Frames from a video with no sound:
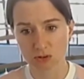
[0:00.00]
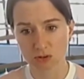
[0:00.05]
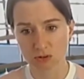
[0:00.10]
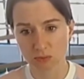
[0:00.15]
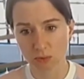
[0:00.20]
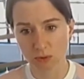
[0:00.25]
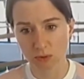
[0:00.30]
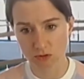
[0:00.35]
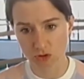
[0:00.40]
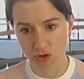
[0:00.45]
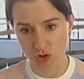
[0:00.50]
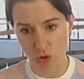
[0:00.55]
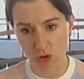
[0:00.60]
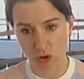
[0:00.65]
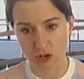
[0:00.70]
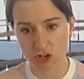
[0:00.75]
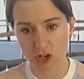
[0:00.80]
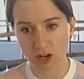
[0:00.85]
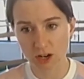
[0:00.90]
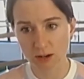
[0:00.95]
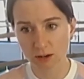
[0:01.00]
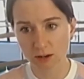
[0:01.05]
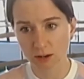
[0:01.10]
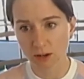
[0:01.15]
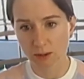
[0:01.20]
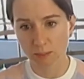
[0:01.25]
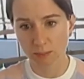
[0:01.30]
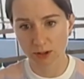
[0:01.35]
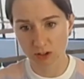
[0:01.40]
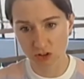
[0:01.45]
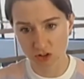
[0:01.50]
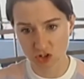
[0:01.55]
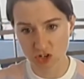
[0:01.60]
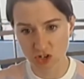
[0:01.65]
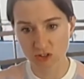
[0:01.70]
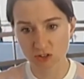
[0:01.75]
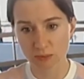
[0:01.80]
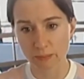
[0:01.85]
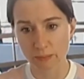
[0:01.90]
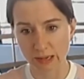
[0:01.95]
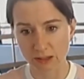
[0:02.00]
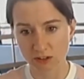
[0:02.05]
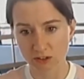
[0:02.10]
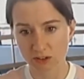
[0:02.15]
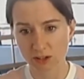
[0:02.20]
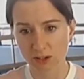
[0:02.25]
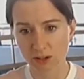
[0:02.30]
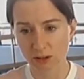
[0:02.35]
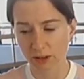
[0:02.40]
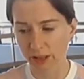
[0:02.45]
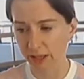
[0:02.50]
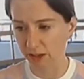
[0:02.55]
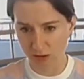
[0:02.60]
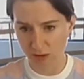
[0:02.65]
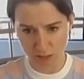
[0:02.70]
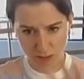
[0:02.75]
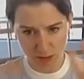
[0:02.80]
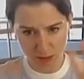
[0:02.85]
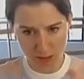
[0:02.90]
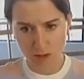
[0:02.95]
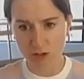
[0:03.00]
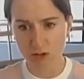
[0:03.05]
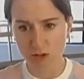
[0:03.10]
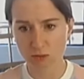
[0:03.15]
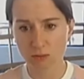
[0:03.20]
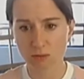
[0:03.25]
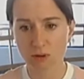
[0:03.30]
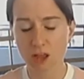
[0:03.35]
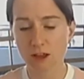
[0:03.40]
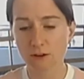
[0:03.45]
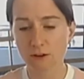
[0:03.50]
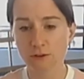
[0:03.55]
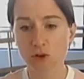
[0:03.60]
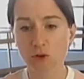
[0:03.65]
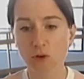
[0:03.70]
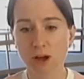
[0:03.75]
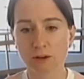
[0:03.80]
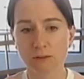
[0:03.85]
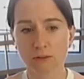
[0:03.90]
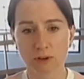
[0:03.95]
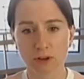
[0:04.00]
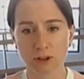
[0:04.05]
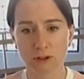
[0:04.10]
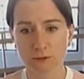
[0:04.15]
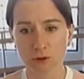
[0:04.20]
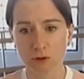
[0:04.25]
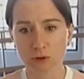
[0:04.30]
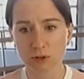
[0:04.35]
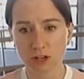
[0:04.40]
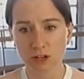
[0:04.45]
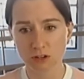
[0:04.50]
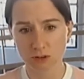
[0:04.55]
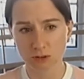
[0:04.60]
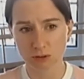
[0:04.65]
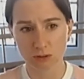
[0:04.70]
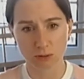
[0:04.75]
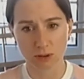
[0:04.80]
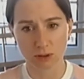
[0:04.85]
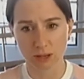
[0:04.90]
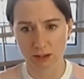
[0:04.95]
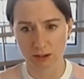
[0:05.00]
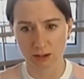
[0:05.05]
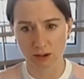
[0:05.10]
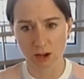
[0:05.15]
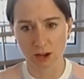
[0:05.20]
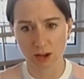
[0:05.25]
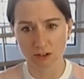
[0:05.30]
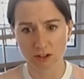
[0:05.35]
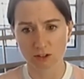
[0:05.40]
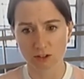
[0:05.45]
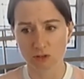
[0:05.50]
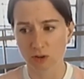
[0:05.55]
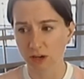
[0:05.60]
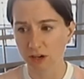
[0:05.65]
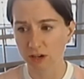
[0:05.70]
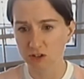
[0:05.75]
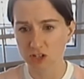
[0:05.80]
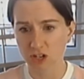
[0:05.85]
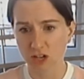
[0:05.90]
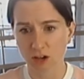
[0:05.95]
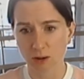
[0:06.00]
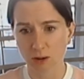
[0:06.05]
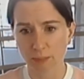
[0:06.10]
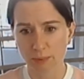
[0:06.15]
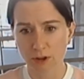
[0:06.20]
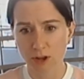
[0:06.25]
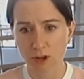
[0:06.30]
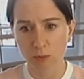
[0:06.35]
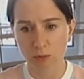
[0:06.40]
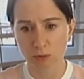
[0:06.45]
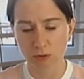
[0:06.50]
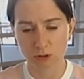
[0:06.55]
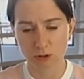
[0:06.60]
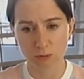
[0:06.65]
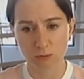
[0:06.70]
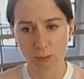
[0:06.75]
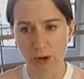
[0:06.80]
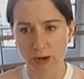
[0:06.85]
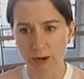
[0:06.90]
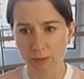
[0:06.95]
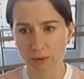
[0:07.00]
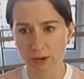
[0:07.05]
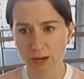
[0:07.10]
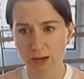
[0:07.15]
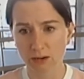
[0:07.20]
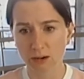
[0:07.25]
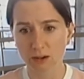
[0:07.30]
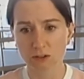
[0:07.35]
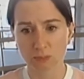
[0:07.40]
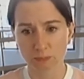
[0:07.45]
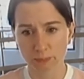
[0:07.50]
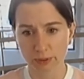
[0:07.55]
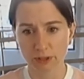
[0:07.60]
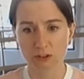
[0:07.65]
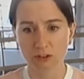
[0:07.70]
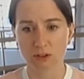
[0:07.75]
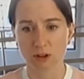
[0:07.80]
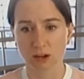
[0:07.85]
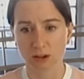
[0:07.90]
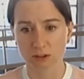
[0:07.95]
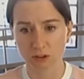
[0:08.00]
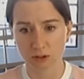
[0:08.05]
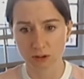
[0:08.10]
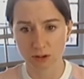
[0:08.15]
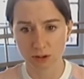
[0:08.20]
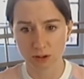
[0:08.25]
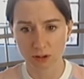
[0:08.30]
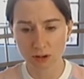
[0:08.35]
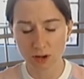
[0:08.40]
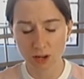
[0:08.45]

Georgia, because she's amazing. Like if you need to get content strategy help with your wine brand, please talk to her.